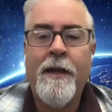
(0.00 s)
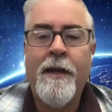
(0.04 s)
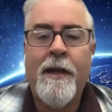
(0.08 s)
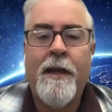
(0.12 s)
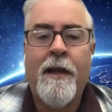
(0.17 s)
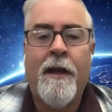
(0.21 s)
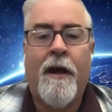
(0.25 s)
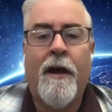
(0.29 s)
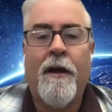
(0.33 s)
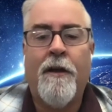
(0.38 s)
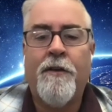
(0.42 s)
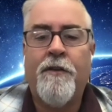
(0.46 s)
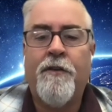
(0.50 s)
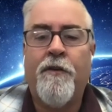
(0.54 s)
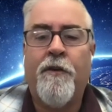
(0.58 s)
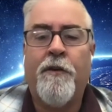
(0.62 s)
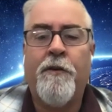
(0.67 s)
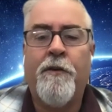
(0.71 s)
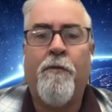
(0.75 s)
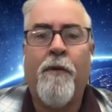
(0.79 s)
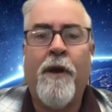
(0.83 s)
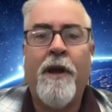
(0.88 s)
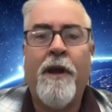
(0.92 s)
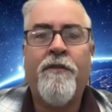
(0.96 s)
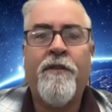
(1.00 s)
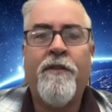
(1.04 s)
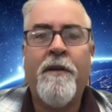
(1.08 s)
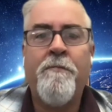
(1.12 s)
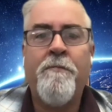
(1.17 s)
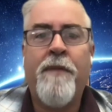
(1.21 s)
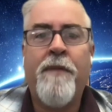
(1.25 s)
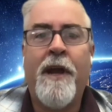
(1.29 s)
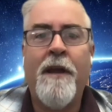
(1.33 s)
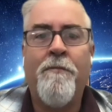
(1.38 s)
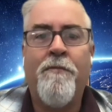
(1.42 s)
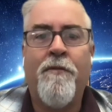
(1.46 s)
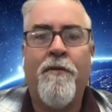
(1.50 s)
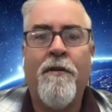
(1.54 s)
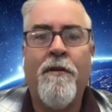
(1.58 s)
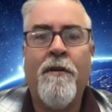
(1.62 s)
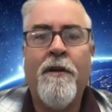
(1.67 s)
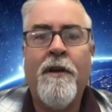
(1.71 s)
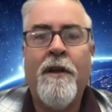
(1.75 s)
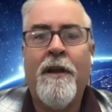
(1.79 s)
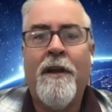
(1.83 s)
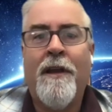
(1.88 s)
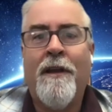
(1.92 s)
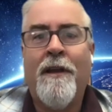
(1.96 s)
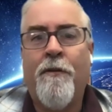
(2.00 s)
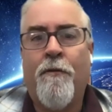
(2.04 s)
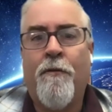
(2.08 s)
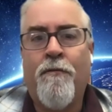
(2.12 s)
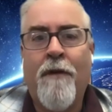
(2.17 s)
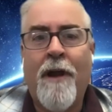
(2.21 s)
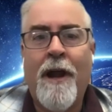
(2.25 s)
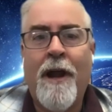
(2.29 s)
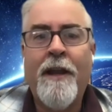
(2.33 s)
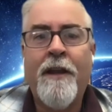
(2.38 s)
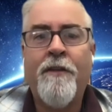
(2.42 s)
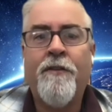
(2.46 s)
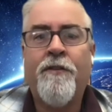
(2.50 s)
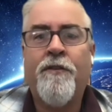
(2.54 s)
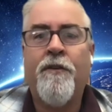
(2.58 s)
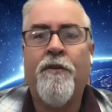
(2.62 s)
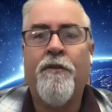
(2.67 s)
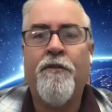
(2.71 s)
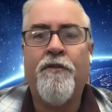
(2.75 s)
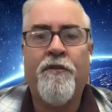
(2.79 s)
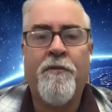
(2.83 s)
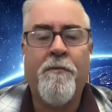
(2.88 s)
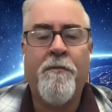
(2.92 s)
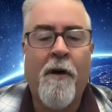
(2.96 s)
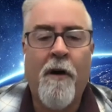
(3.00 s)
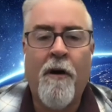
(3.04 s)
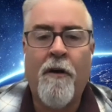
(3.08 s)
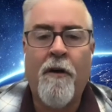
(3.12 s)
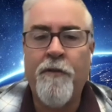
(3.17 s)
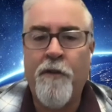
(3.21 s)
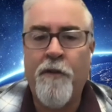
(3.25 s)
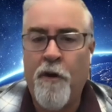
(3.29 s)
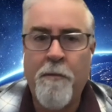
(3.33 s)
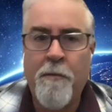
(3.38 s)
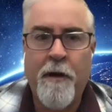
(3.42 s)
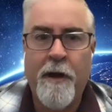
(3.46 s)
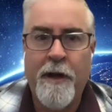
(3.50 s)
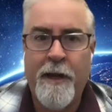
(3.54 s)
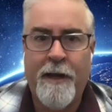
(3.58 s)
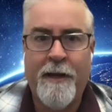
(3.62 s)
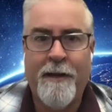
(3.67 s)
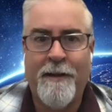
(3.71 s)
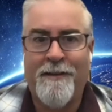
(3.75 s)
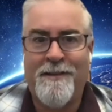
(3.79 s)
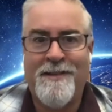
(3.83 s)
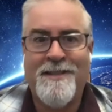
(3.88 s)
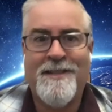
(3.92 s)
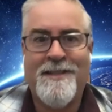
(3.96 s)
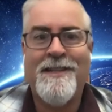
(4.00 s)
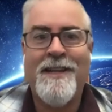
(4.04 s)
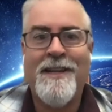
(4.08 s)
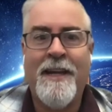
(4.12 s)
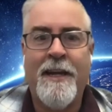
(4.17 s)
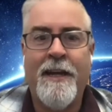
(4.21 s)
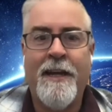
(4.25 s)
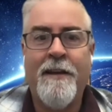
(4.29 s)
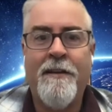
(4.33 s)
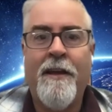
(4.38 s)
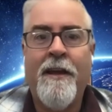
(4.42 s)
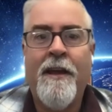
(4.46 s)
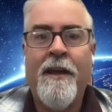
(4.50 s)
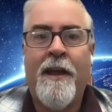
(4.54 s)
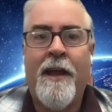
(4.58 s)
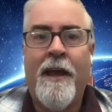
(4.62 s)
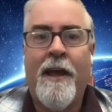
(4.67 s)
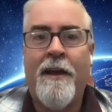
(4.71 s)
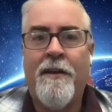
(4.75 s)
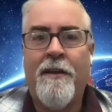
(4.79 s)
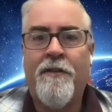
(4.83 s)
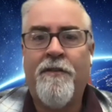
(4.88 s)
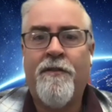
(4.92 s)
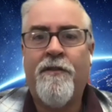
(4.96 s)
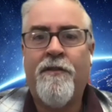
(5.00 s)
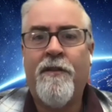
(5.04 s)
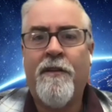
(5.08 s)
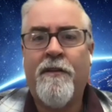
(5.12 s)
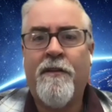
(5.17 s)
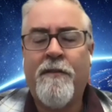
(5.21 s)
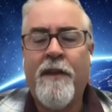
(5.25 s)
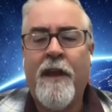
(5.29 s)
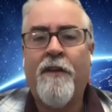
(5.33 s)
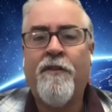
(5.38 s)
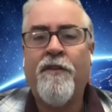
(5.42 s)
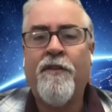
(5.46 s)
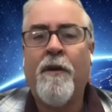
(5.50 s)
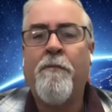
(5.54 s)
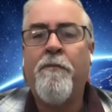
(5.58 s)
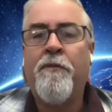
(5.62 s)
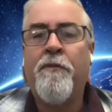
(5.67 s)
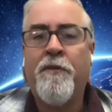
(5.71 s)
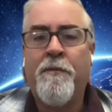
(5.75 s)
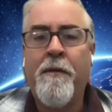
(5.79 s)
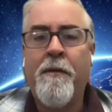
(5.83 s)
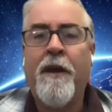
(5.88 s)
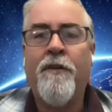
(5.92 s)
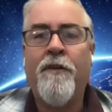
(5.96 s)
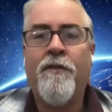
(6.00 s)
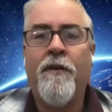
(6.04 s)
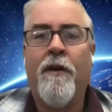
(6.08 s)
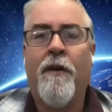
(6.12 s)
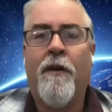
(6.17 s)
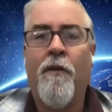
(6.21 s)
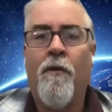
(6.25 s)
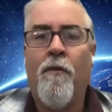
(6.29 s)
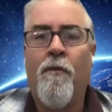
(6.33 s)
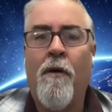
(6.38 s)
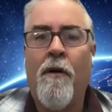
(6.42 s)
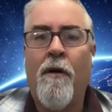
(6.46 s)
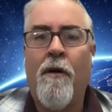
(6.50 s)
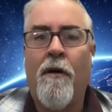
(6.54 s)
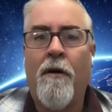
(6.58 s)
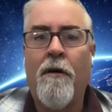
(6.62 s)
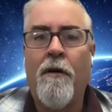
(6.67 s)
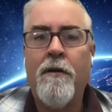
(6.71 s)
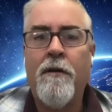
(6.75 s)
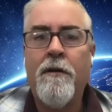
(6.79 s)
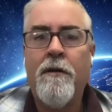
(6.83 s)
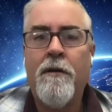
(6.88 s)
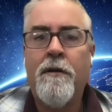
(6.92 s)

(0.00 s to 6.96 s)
So you're wasting paper. The writing's so small, nobody can see it, and it takes up space on the wall.